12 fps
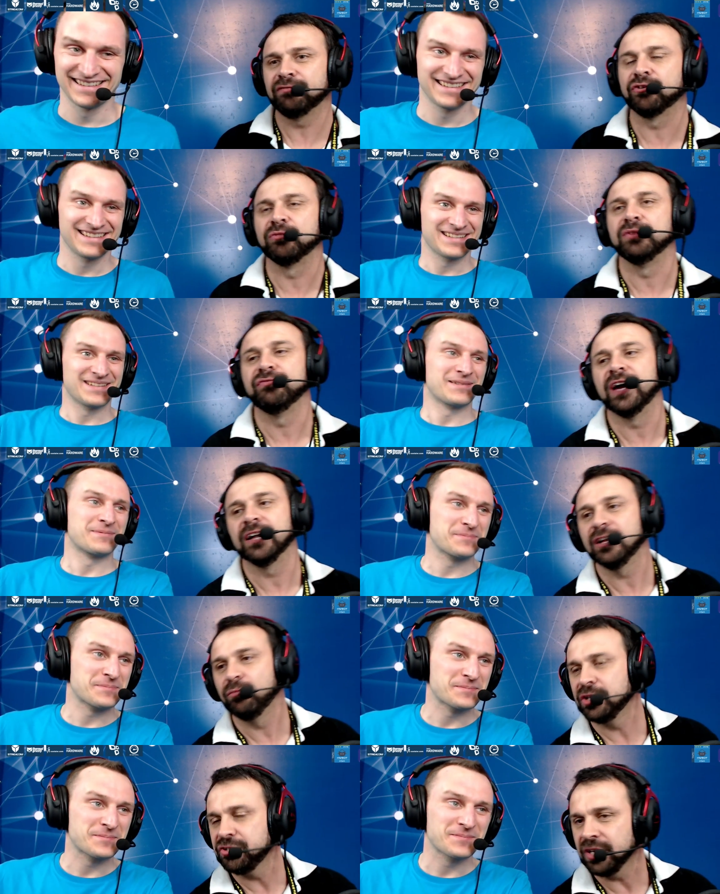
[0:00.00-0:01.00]
Speaker 1: platform. In fact,
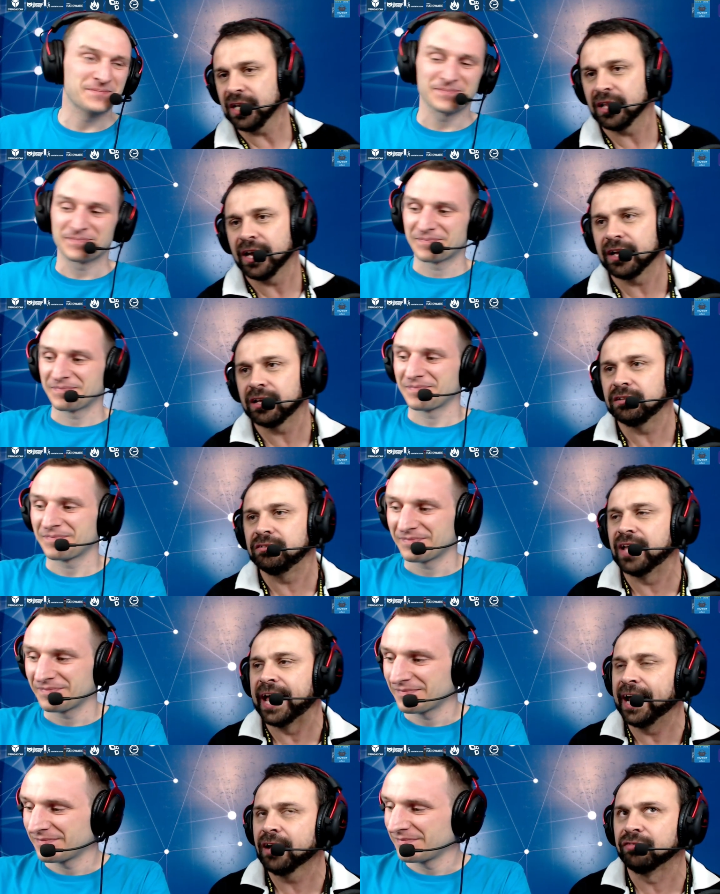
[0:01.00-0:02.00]
and once you get like
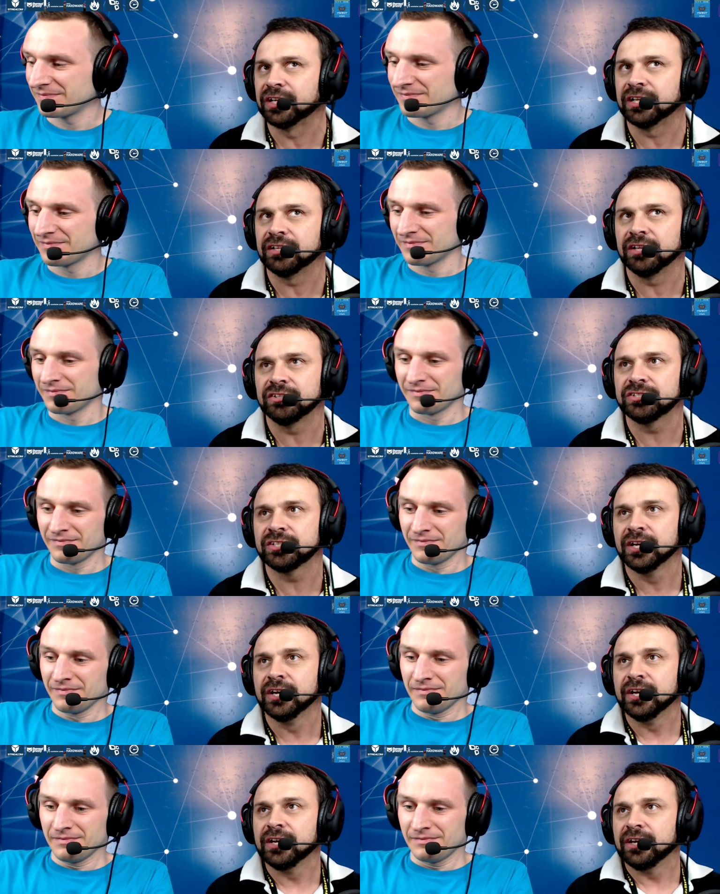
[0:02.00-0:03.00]
the hang of it, it it's
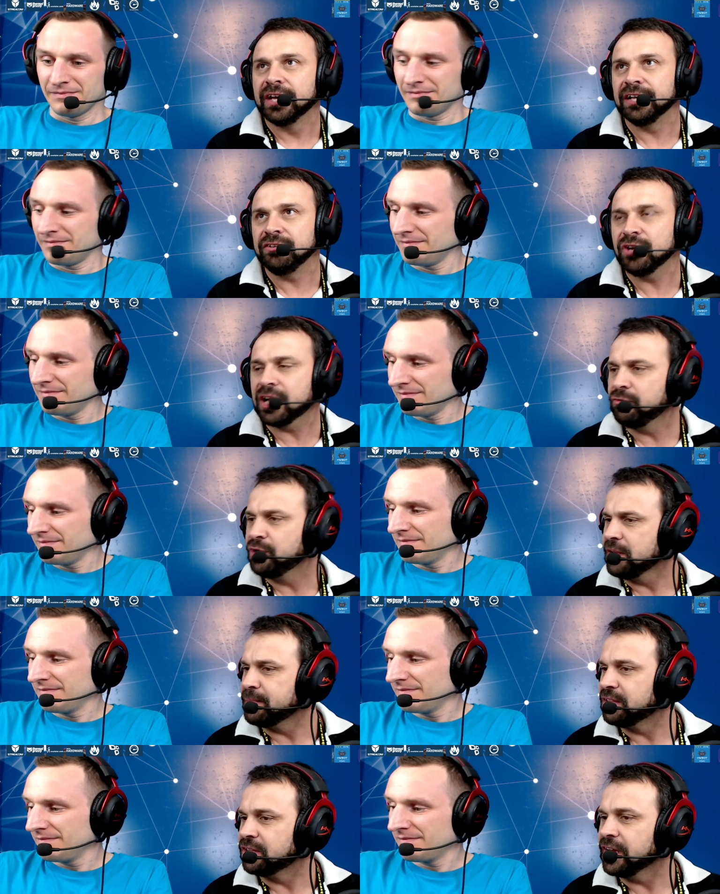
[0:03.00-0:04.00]
it, you can
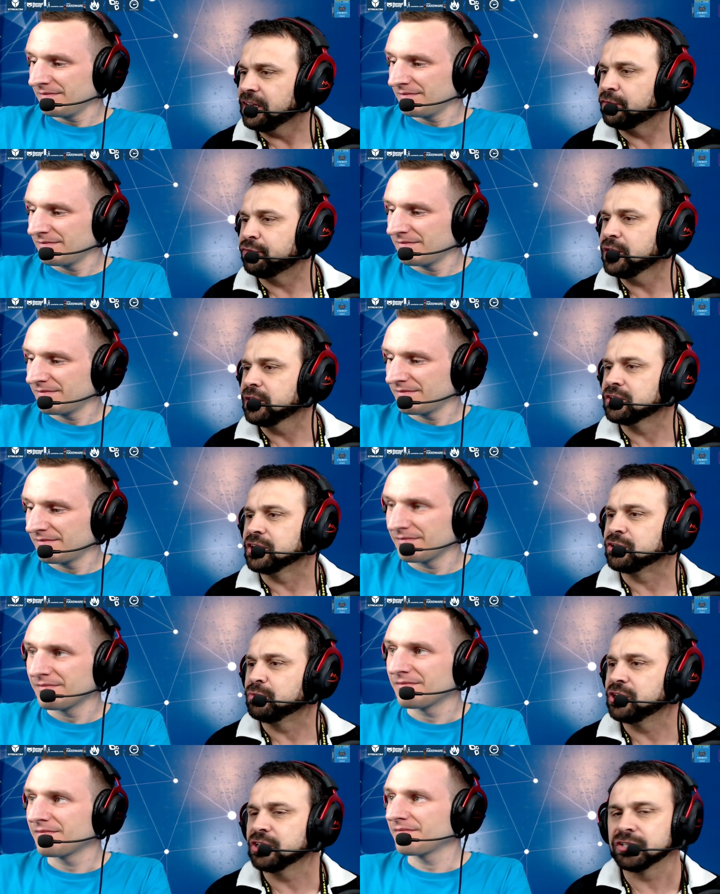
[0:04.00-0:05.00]
really maintain the
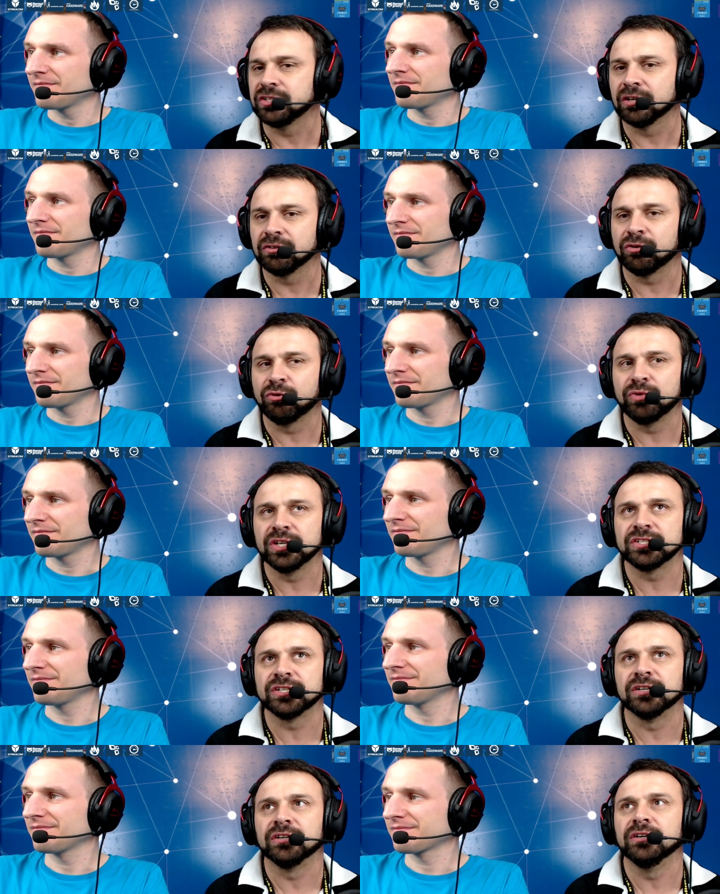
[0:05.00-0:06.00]
frequencies, which is not
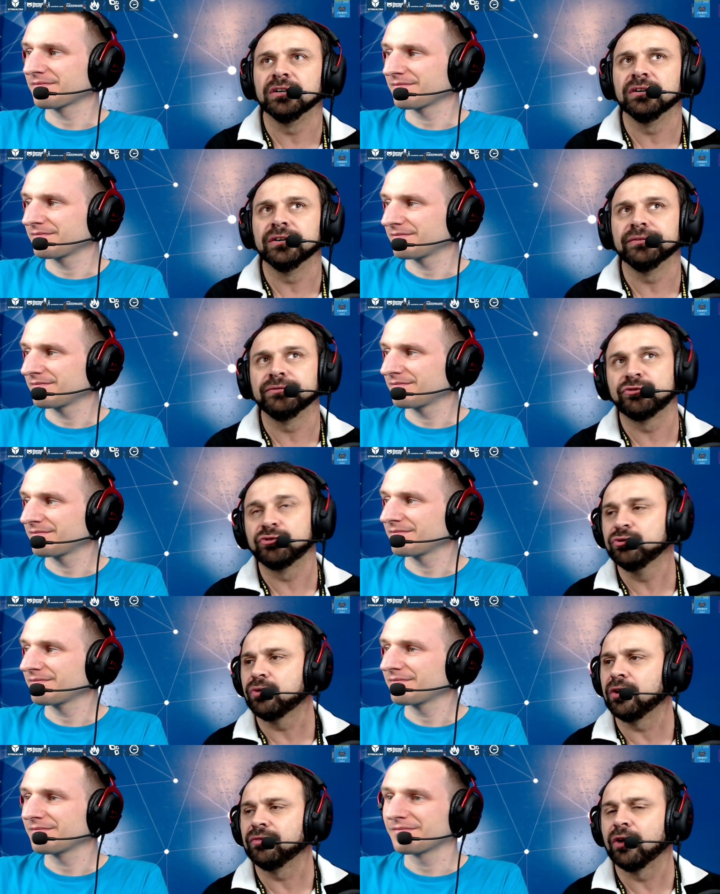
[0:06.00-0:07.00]
always uh,
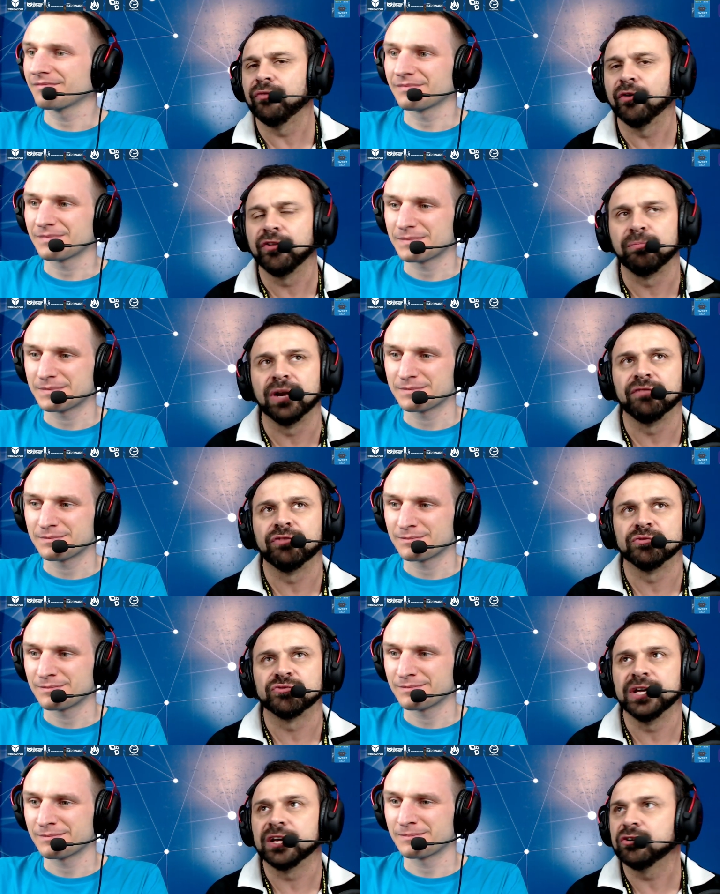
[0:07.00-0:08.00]
true on, on other
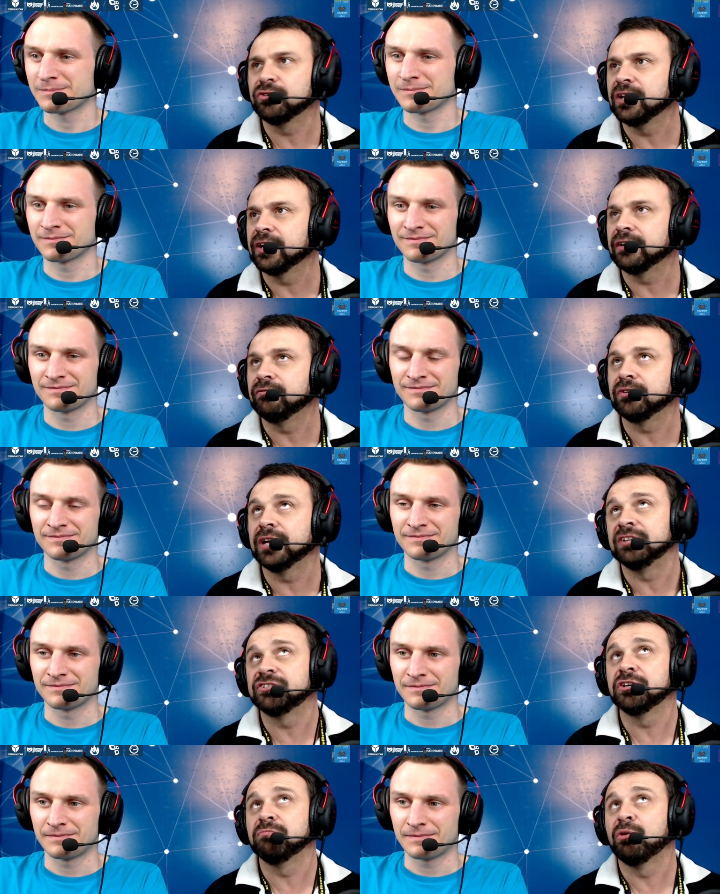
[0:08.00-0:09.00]
platforms where you could like
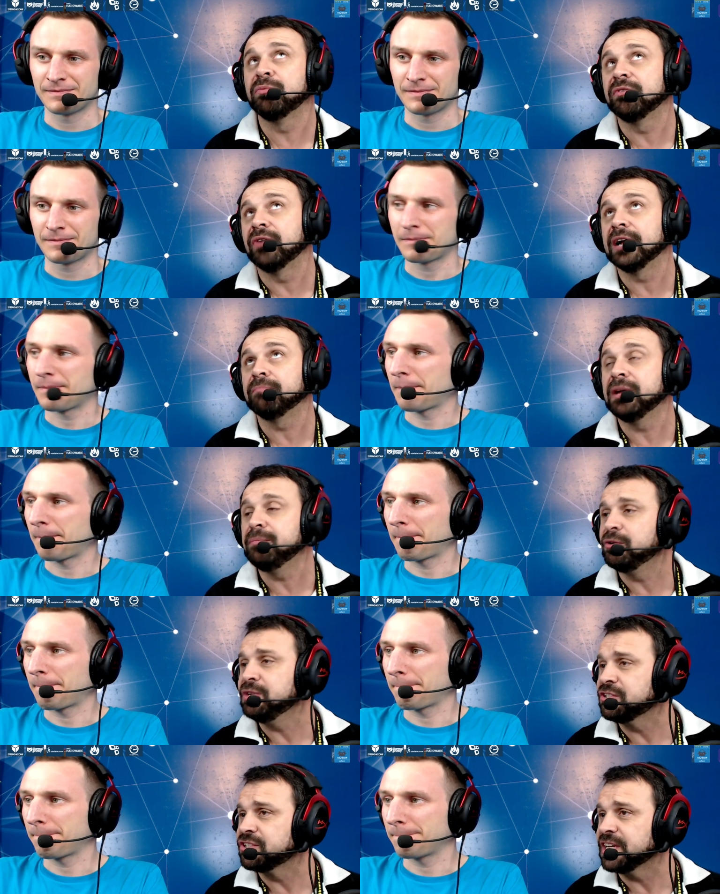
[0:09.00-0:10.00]
at certain moment like maybe
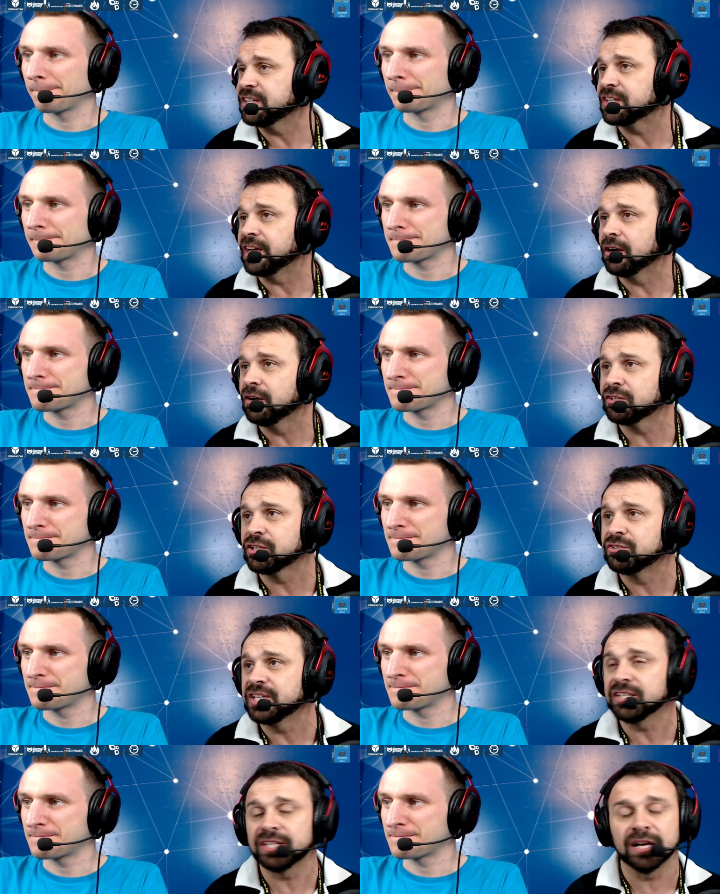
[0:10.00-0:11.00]
reach six gigahertz or
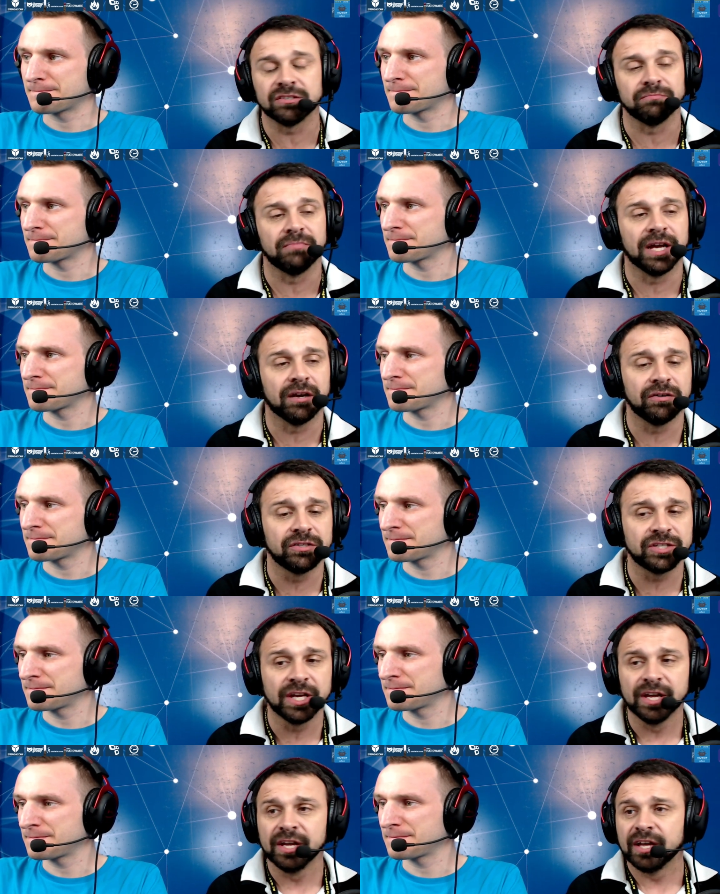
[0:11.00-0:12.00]
six thousand
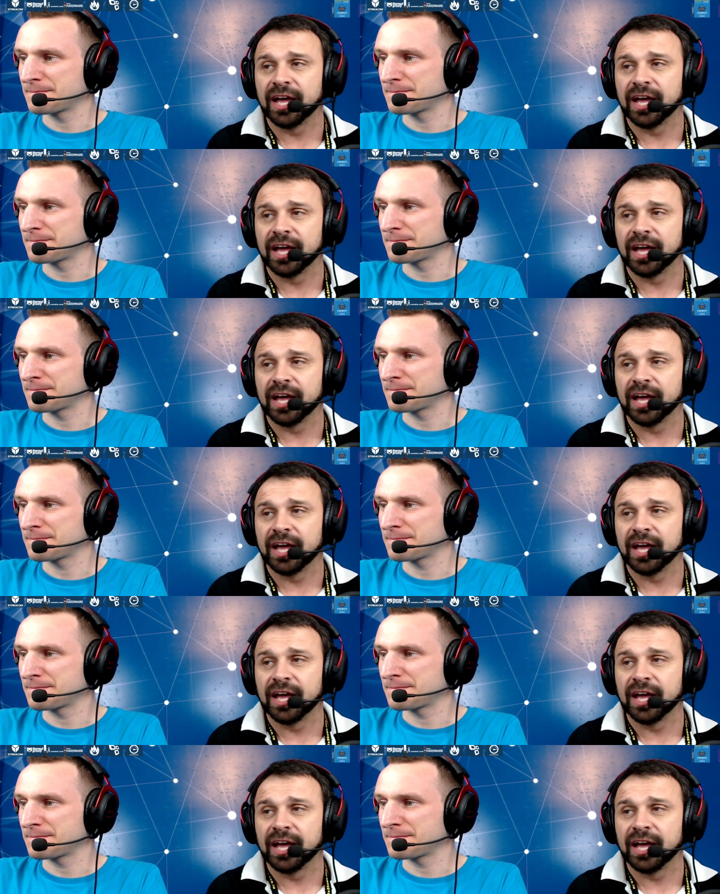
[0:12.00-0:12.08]
megahertz,